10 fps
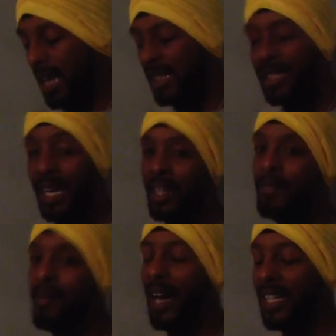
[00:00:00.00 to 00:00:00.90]
and sent
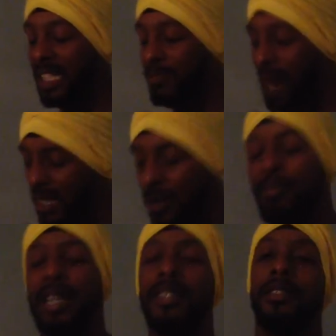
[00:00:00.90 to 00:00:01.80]
it by his special
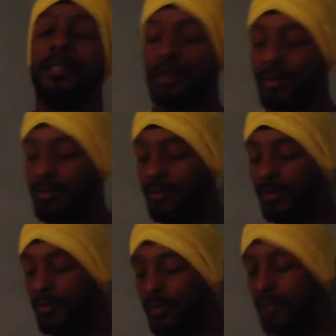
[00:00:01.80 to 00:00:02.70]
messenger,
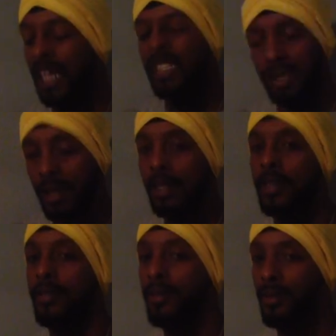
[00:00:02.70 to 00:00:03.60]
his
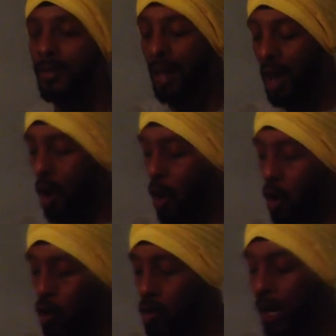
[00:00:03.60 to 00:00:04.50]
son,
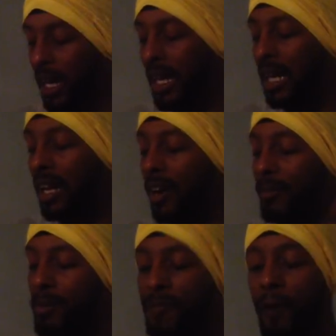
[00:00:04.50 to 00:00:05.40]
whom he
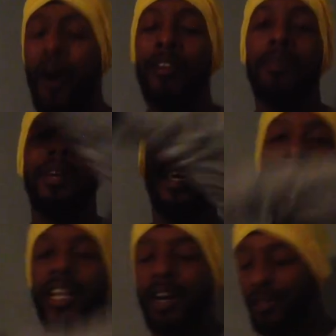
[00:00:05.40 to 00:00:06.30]
loved before the
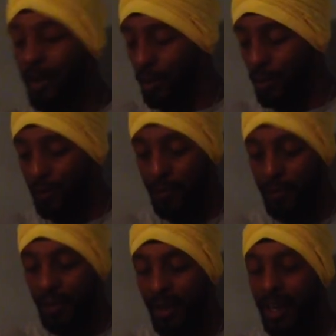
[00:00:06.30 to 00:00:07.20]
beginning of the earth.
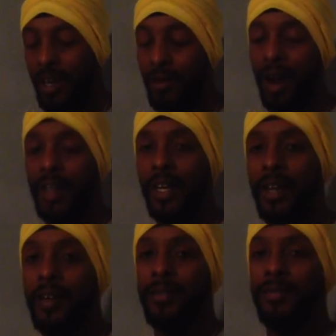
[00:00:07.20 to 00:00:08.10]
Here I
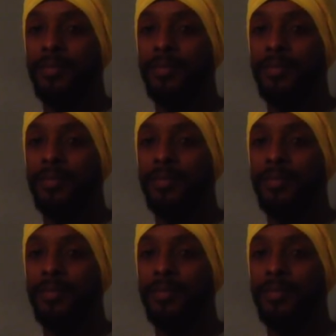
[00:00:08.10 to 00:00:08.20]
am.